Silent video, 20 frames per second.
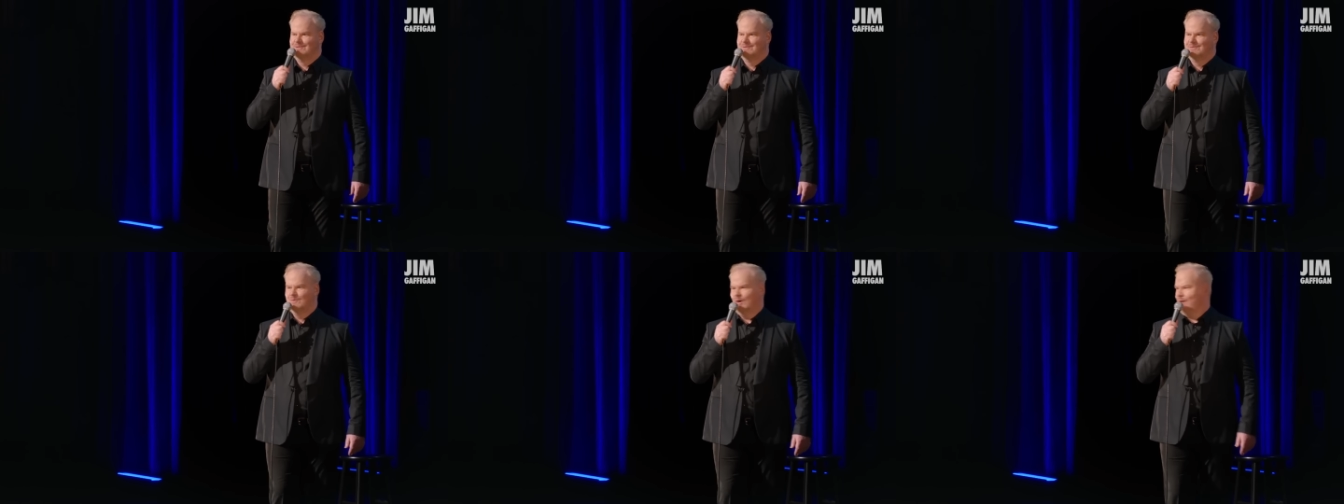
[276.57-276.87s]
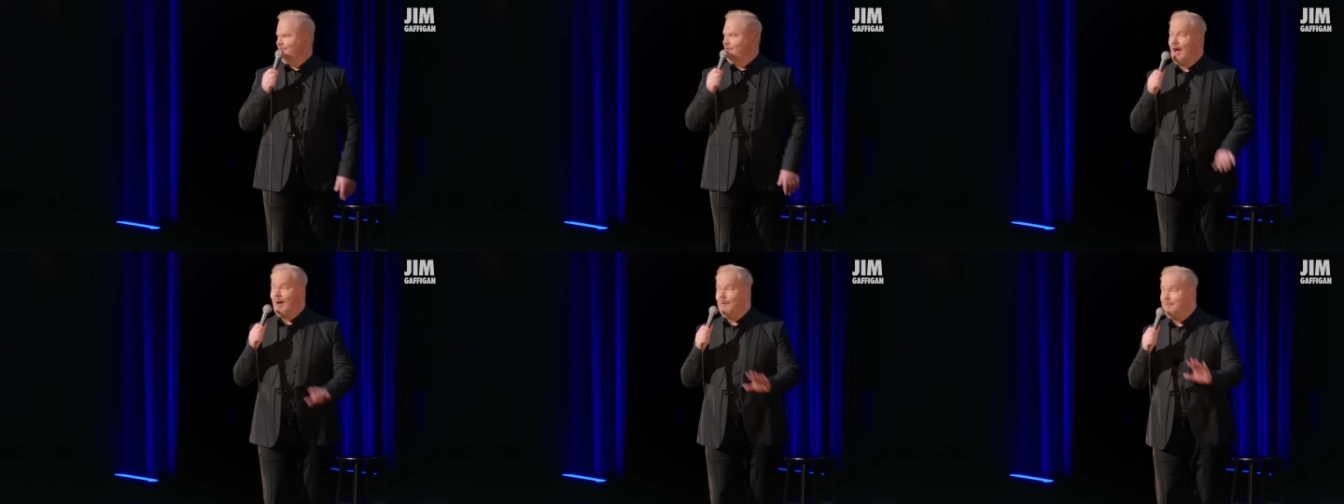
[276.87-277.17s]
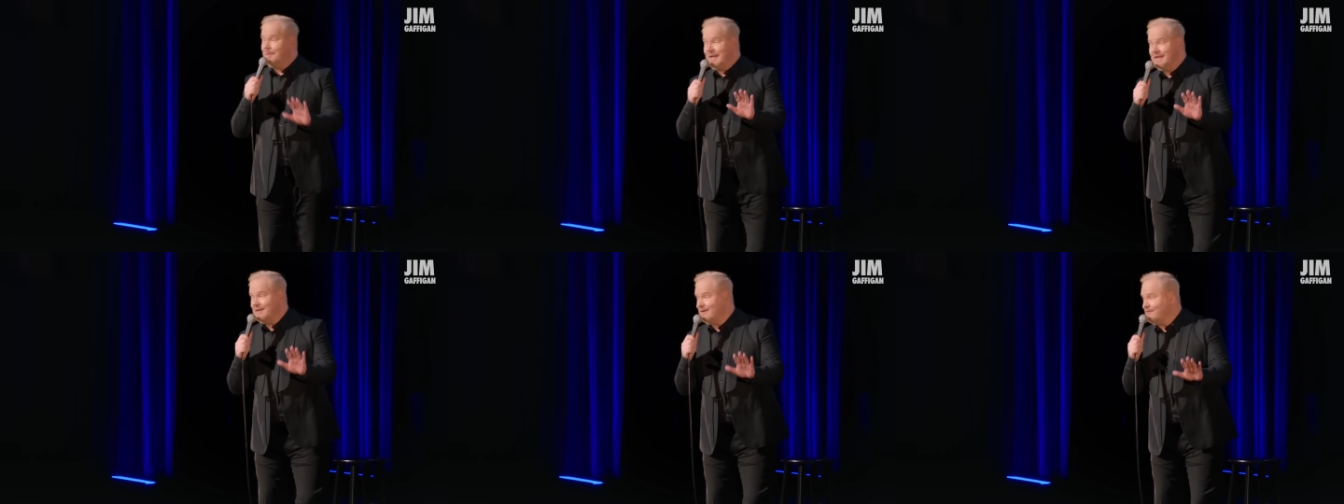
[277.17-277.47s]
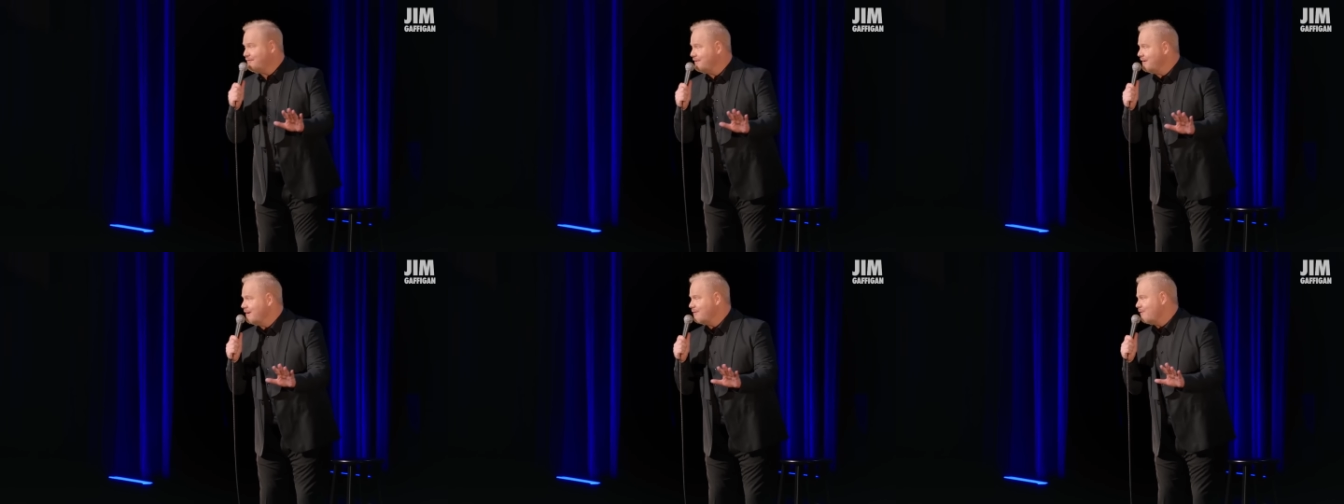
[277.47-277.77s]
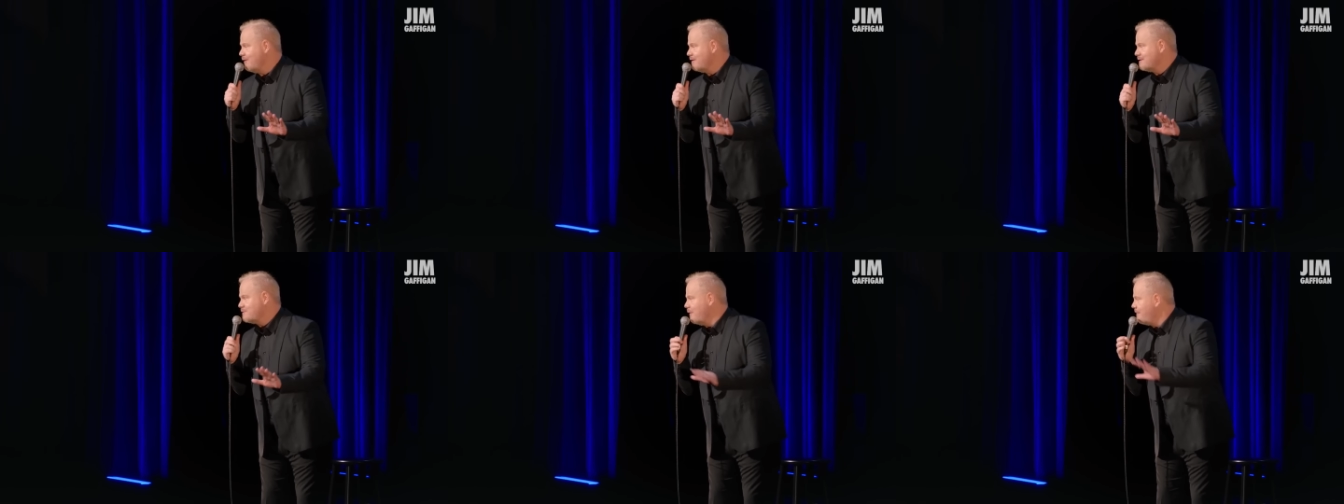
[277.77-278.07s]
We've all been to
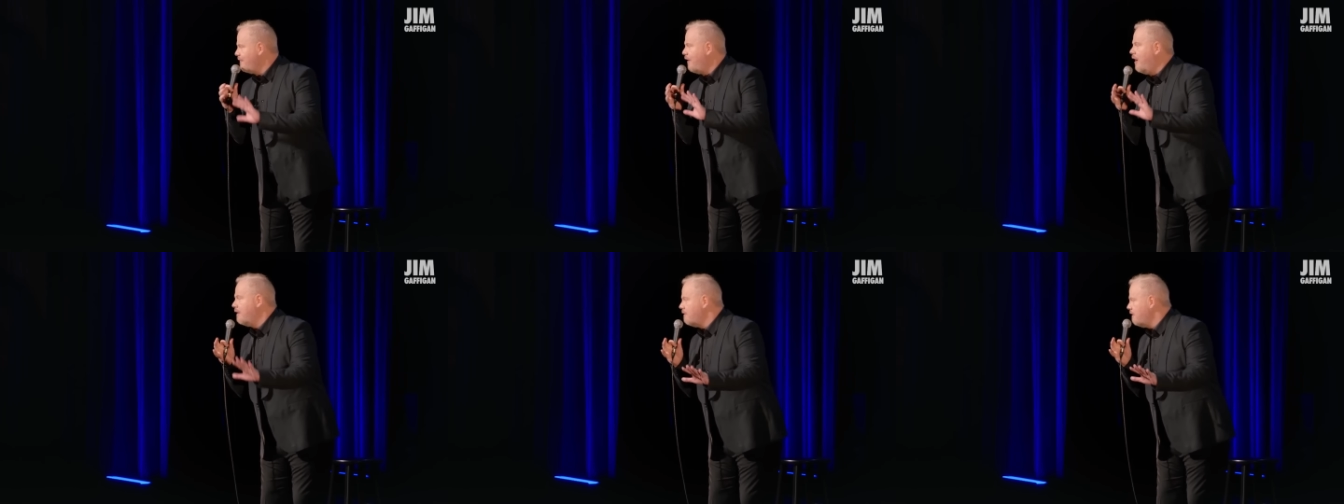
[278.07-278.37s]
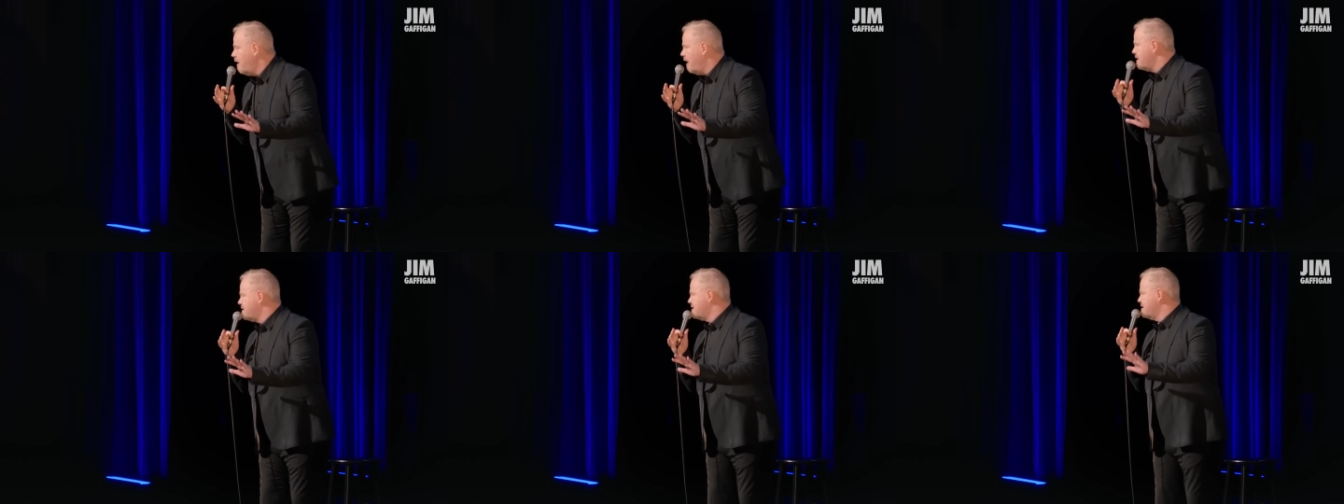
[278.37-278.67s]
funerals. We've all lost